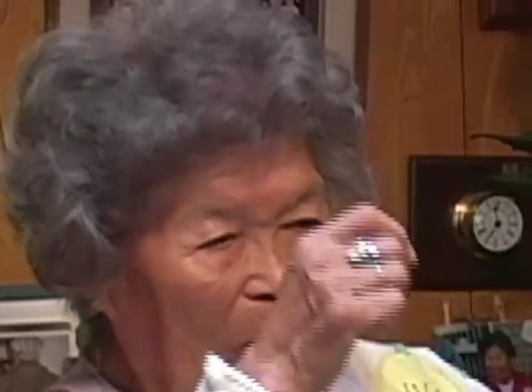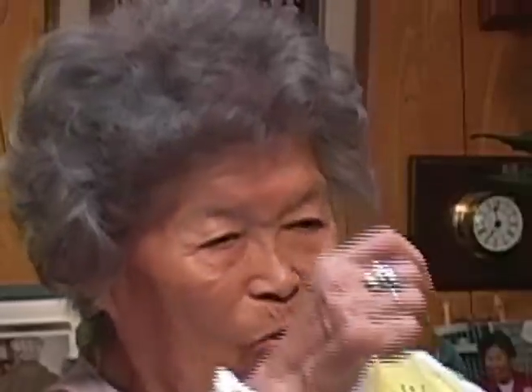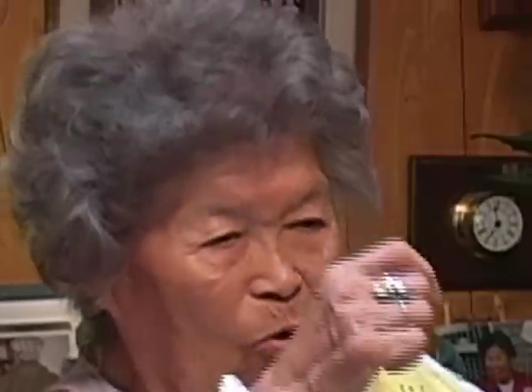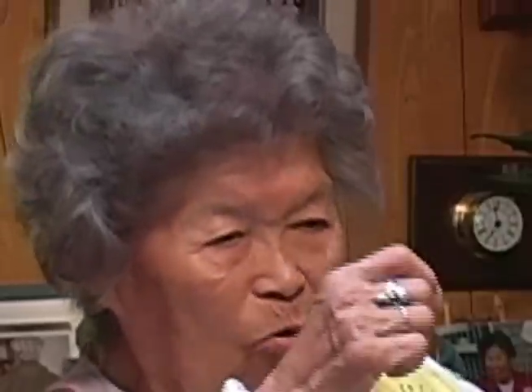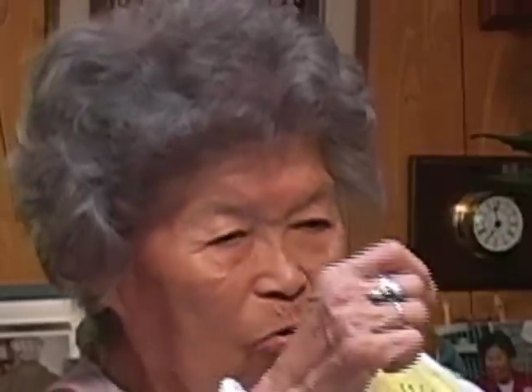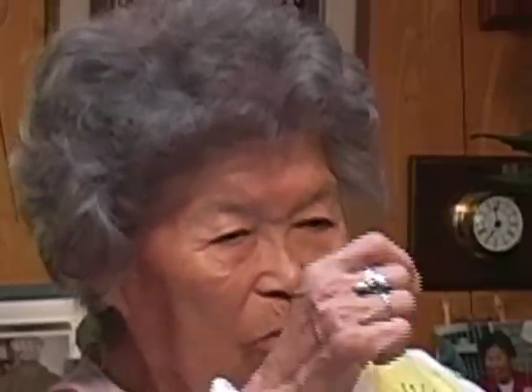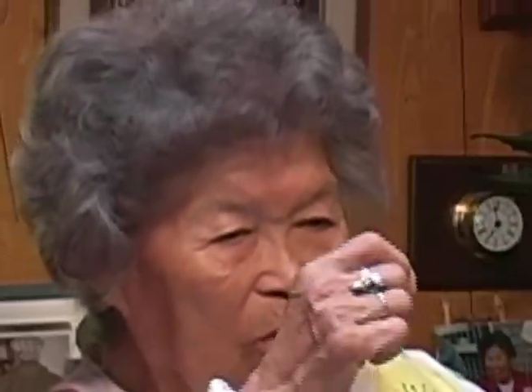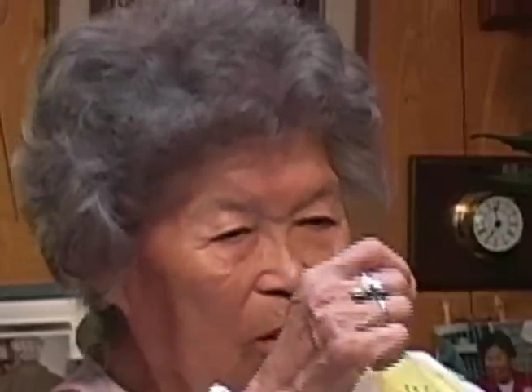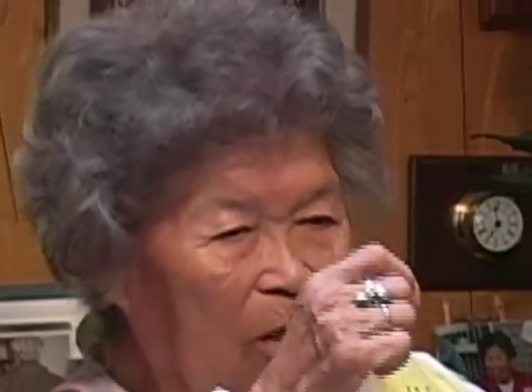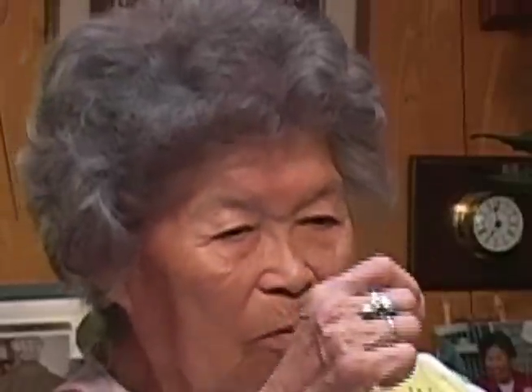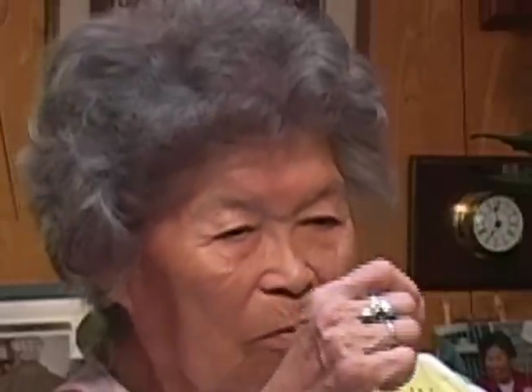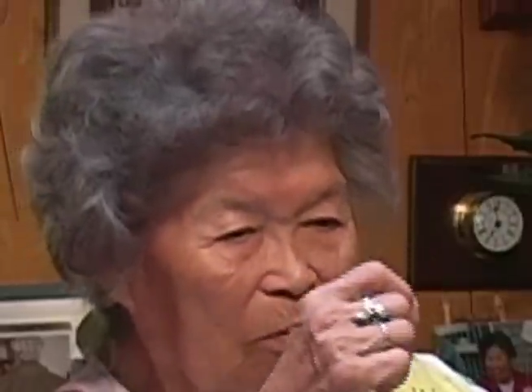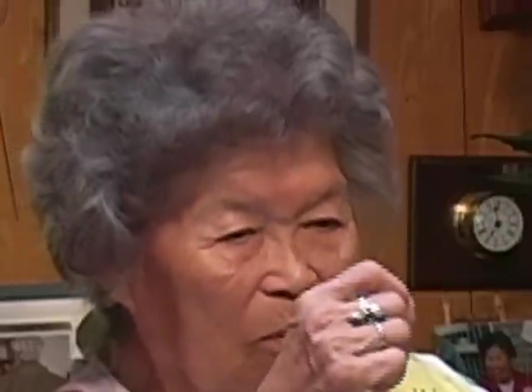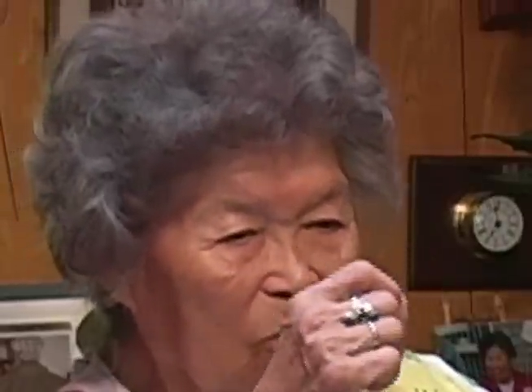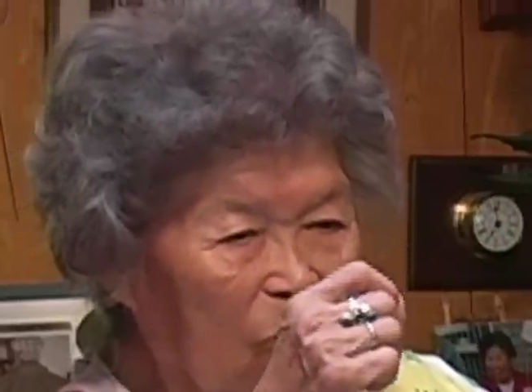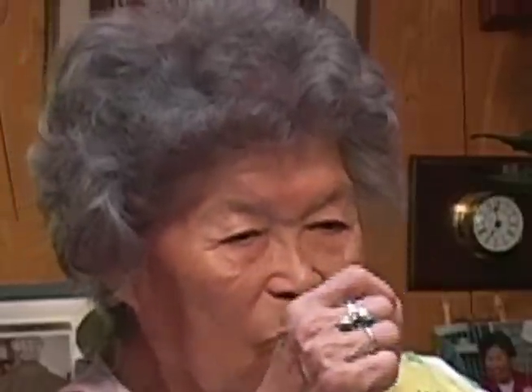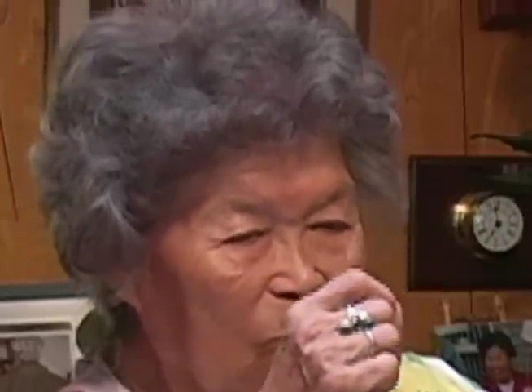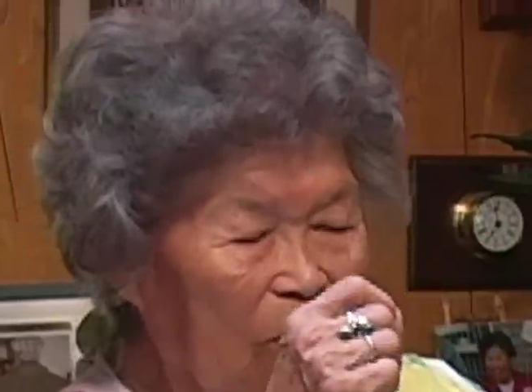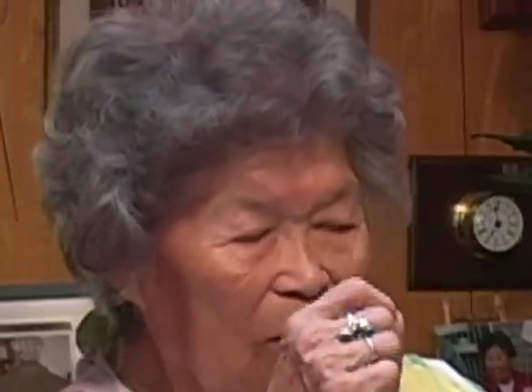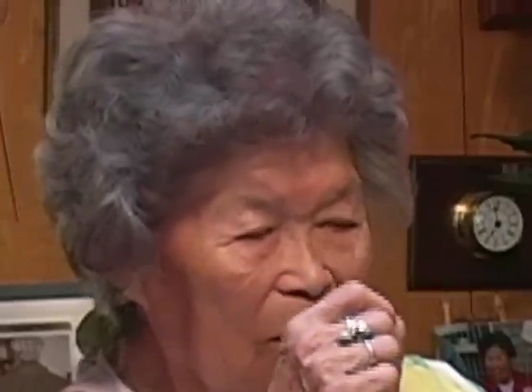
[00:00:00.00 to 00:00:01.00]
hold it up
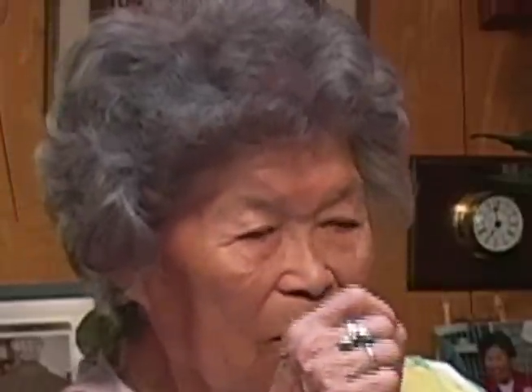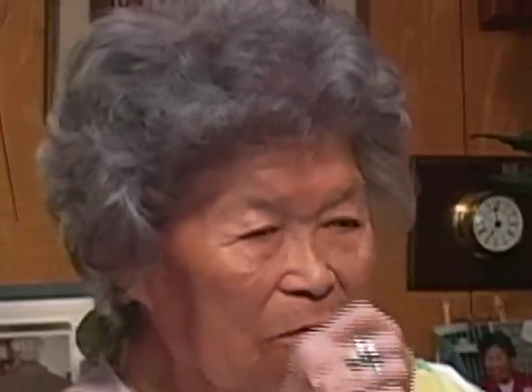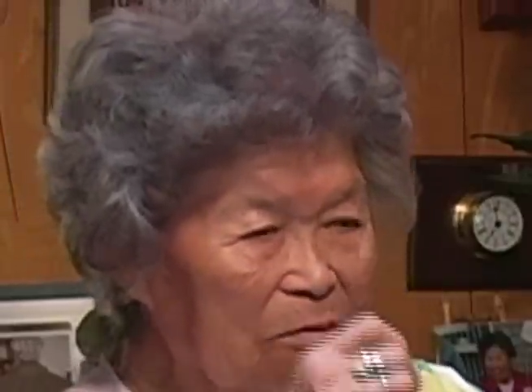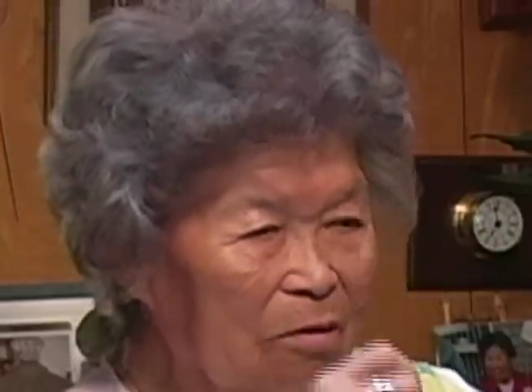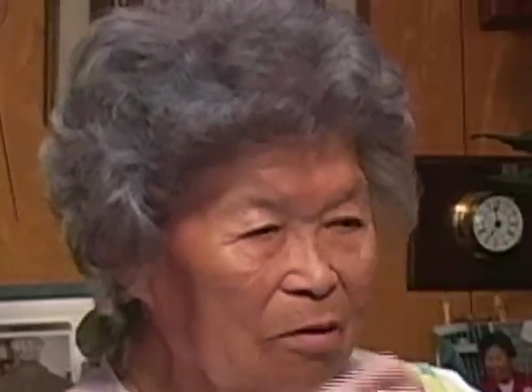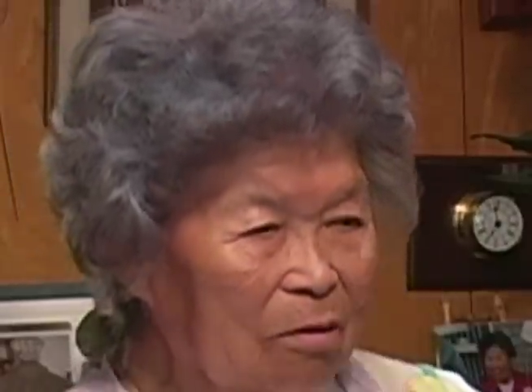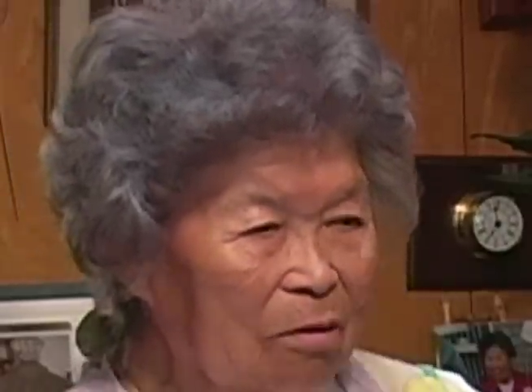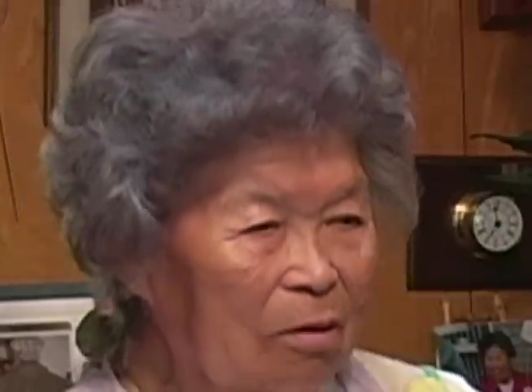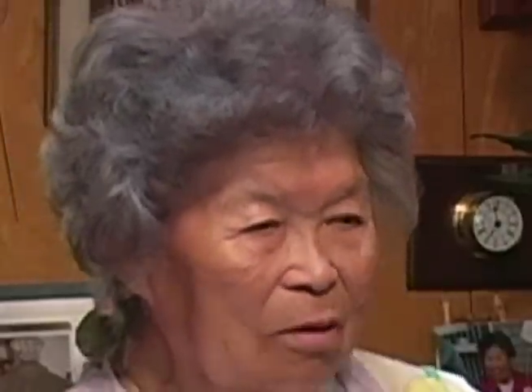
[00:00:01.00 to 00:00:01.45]
between us.